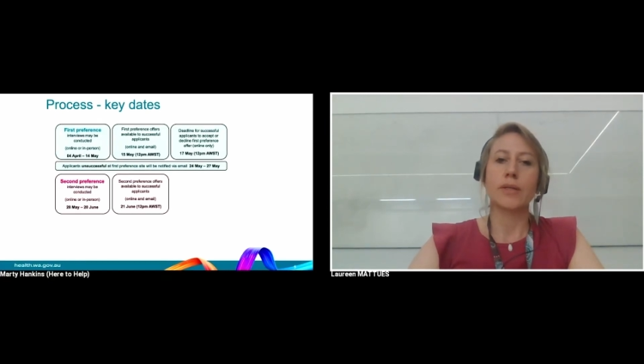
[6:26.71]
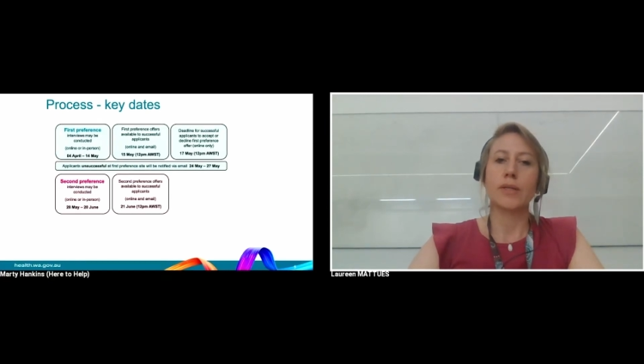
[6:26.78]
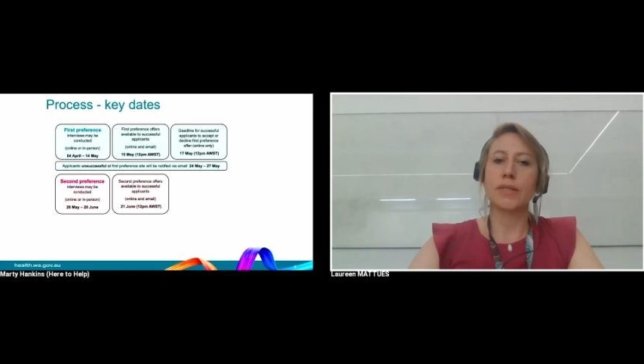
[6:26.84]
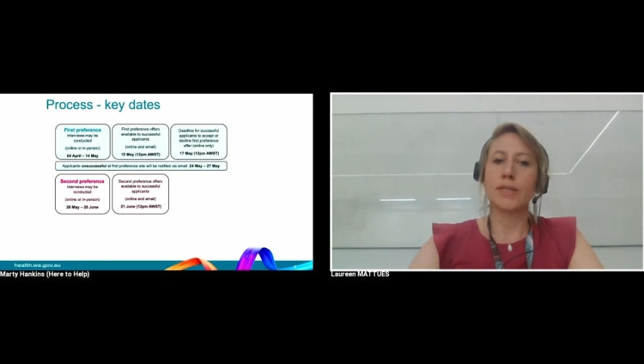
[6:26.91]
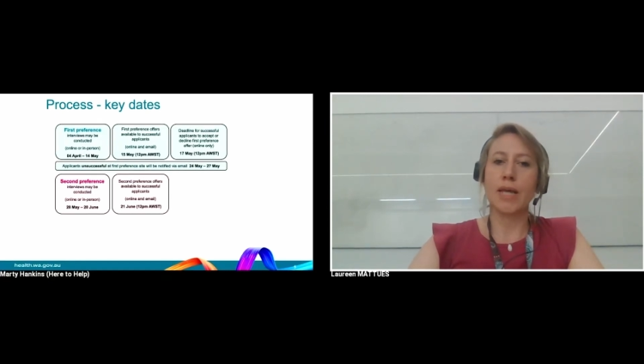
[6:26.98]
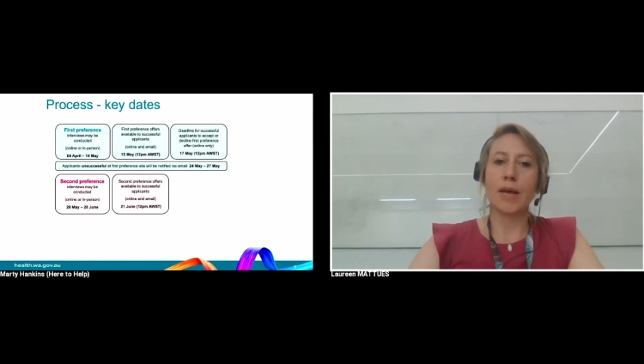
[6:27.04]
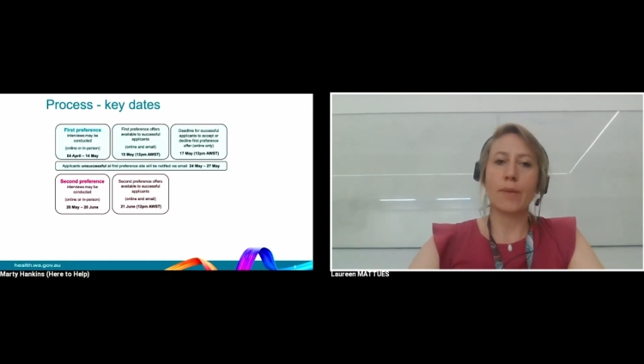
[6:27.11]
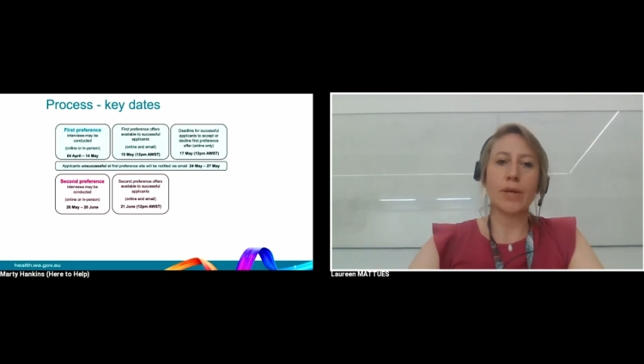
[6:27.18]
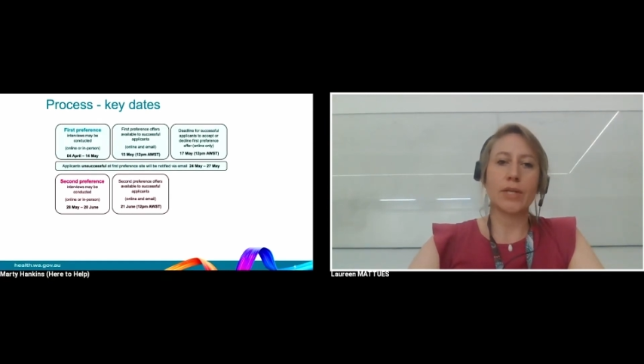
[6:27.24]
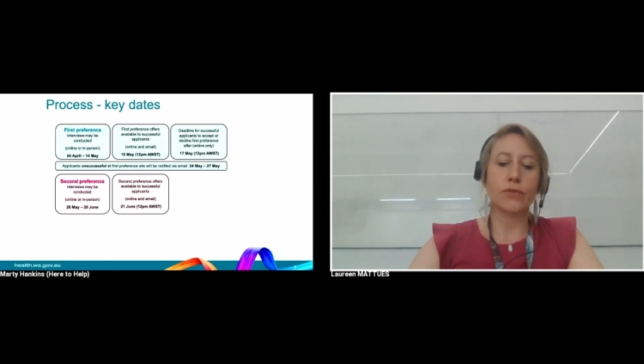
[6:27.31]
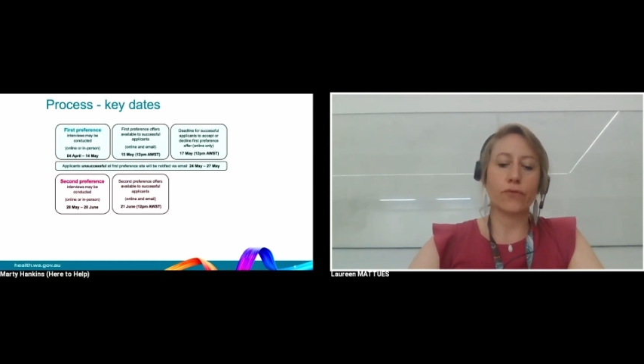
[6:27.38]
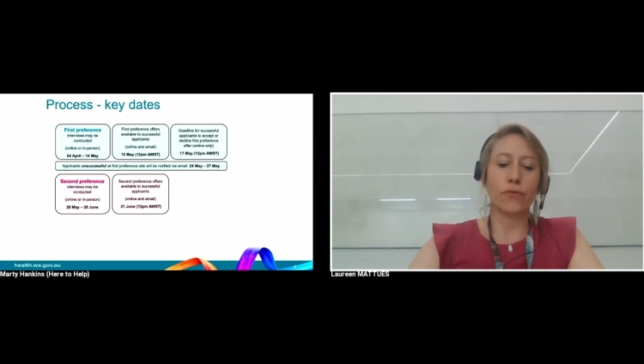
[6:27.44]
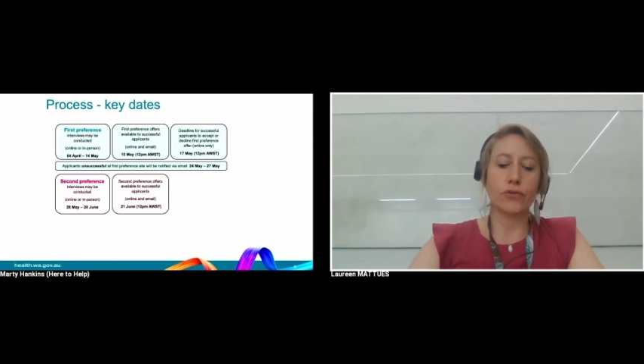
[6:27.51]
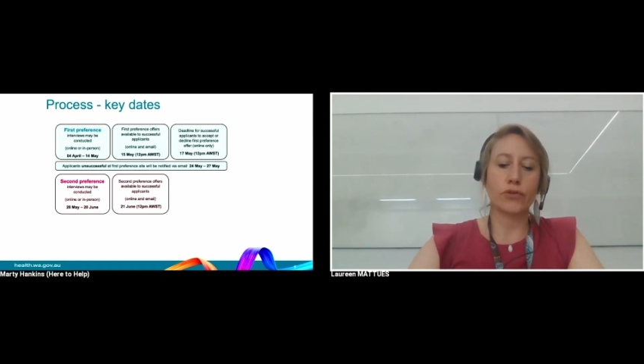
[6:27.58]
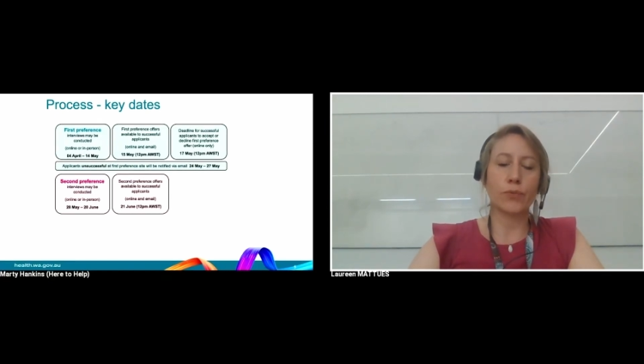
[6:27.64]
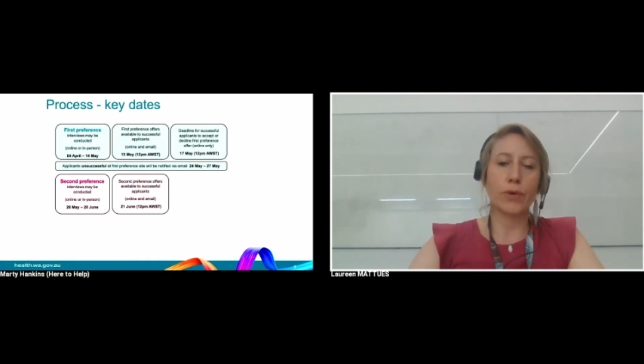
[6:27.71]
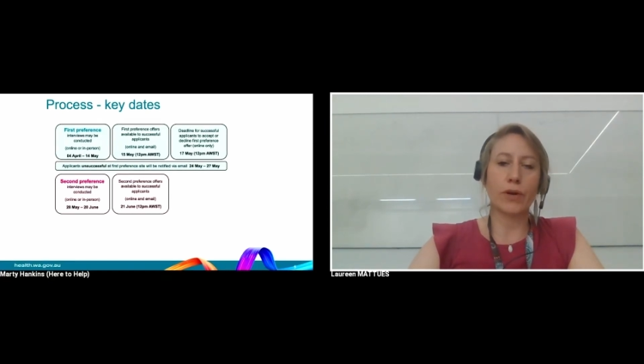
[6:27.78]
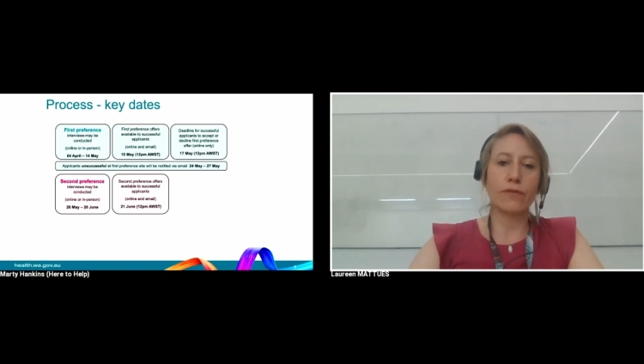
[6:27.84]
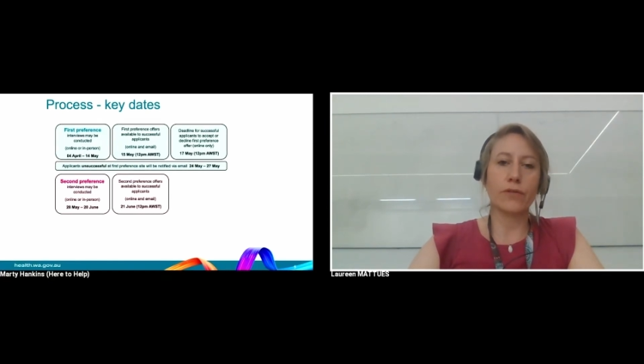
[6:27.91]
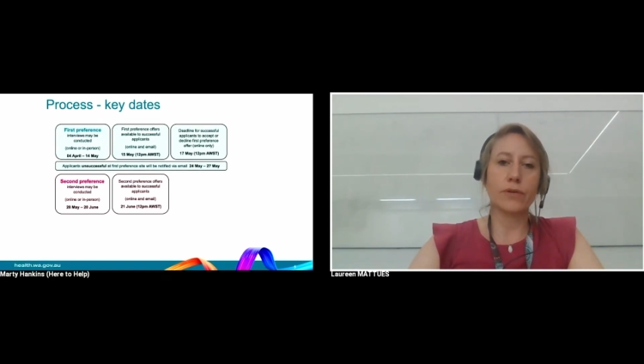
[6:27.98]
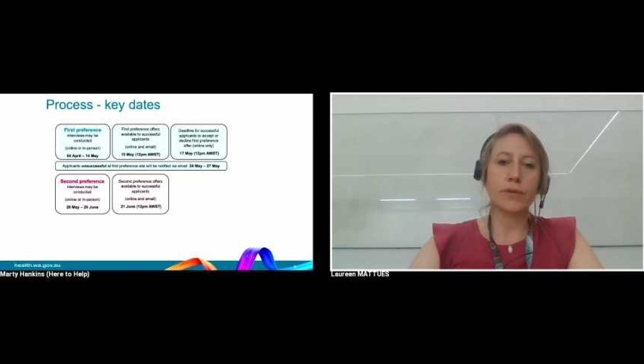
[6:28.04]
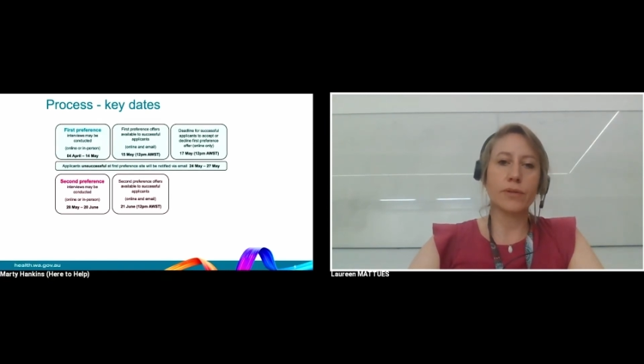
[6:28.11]
same as first
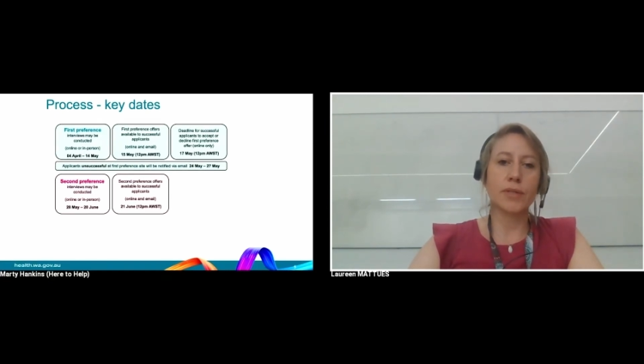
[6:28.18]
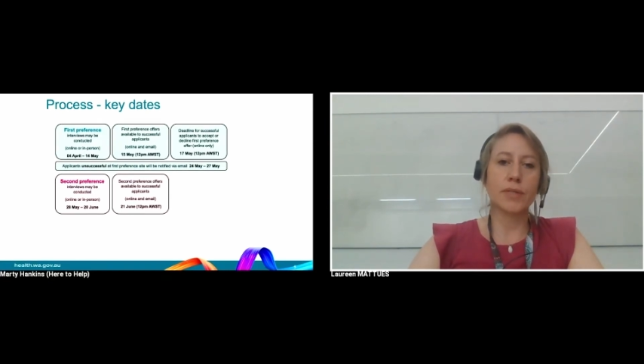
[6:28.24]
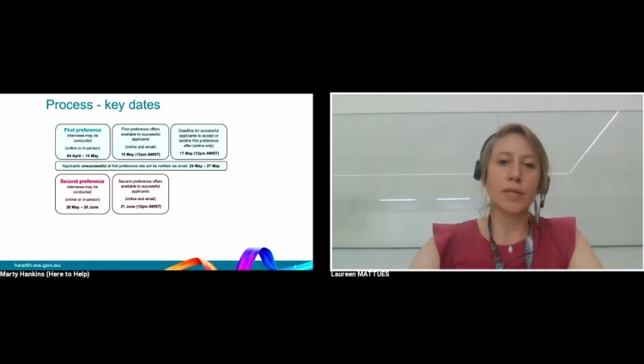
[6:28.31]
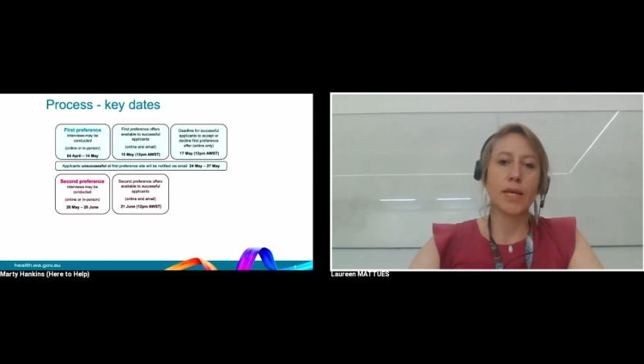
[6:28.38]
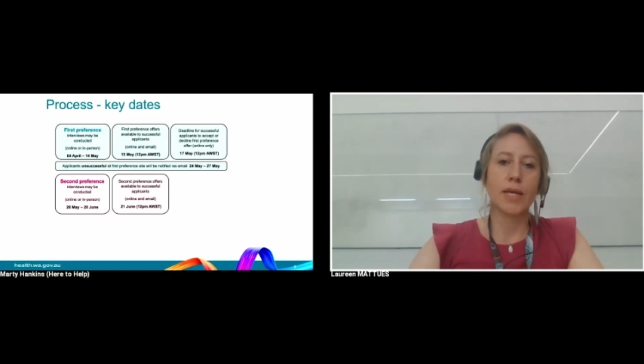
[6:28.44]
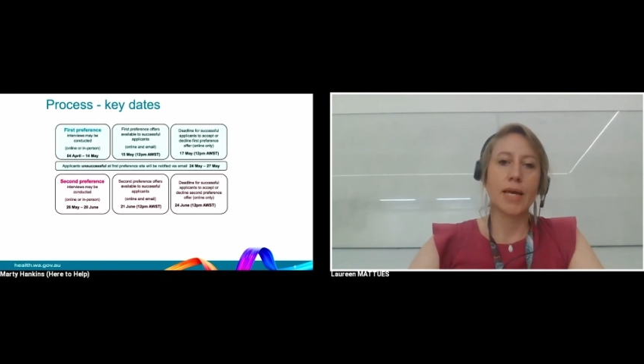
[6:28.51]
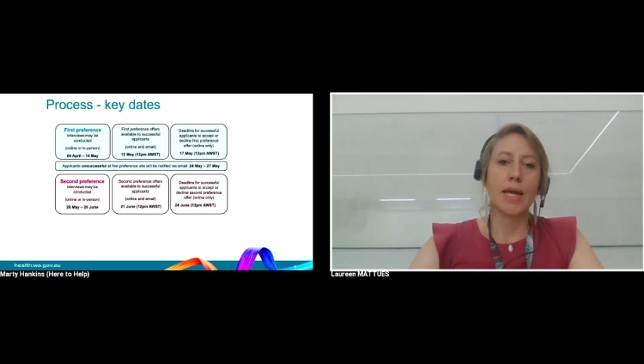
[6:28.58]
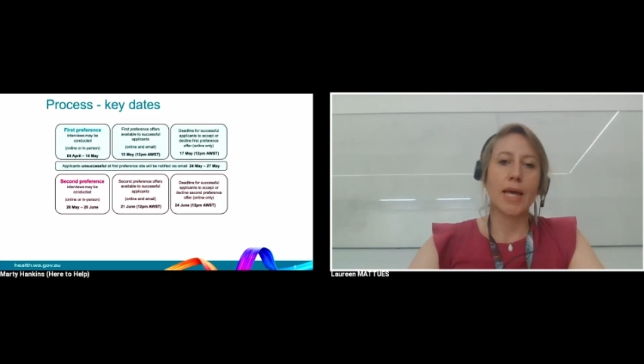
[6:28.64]
preference.